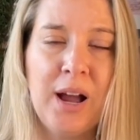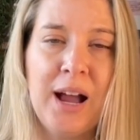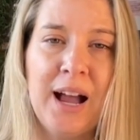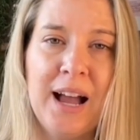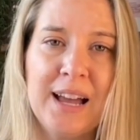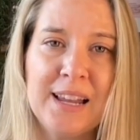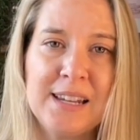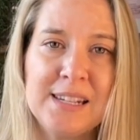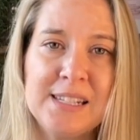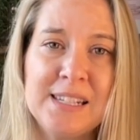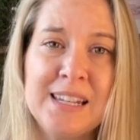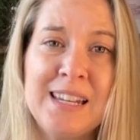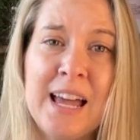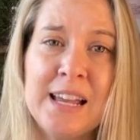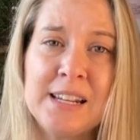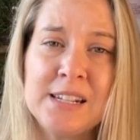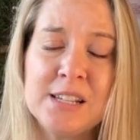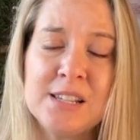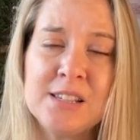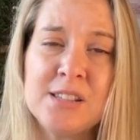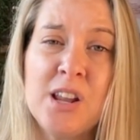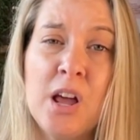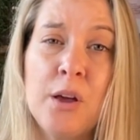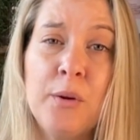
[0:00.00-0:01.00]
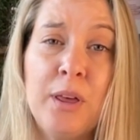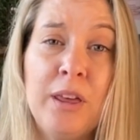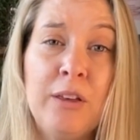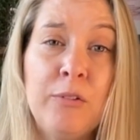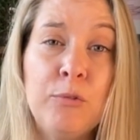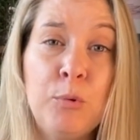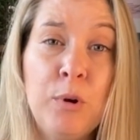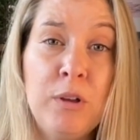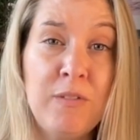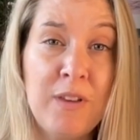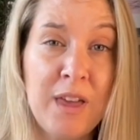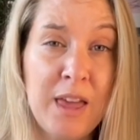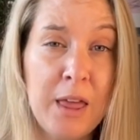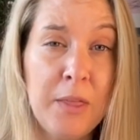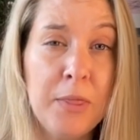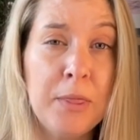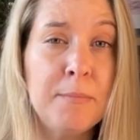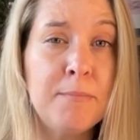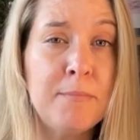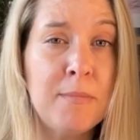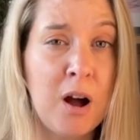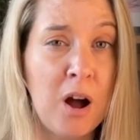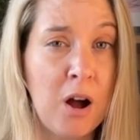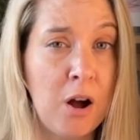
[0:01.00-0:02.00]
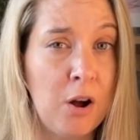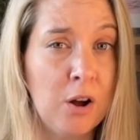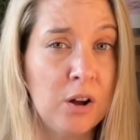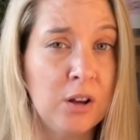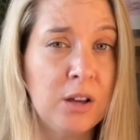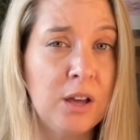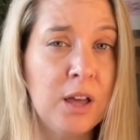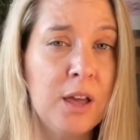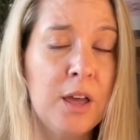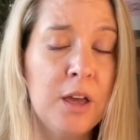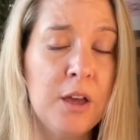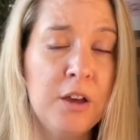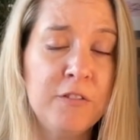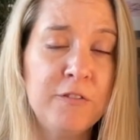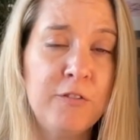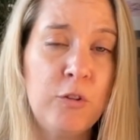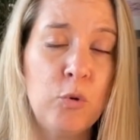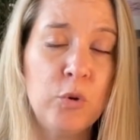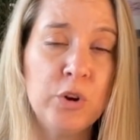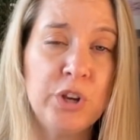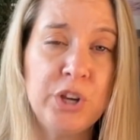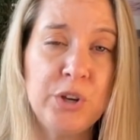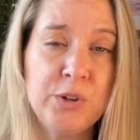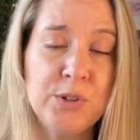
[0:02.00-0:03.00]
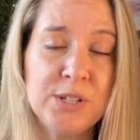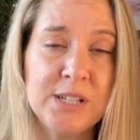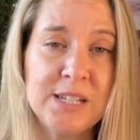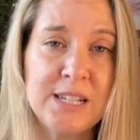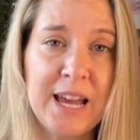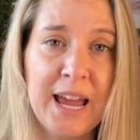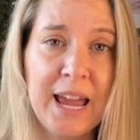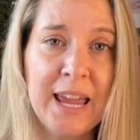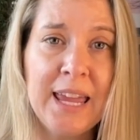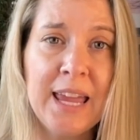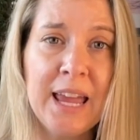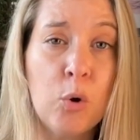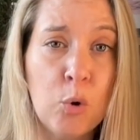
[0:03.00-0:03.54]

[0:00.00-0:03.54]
and let us know if we've hit the mark for you today,